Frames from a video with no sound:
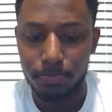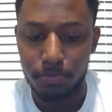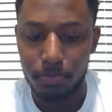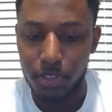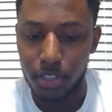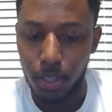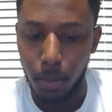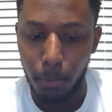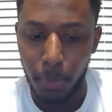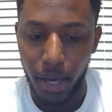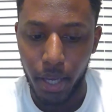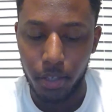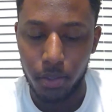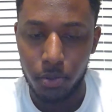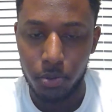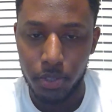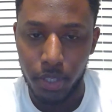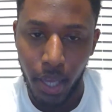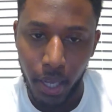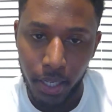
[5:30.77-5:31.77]
somebody
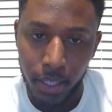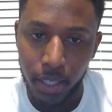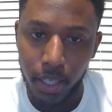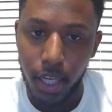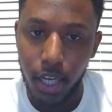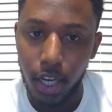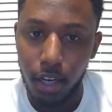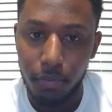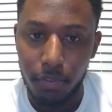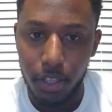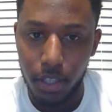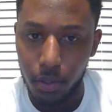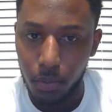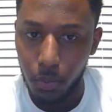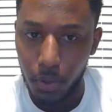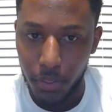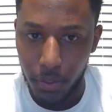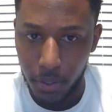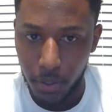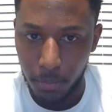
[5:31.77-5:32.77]
who's not in covenant
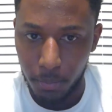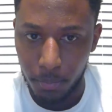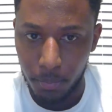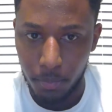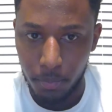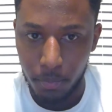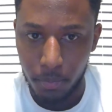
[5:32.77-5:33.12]
with him.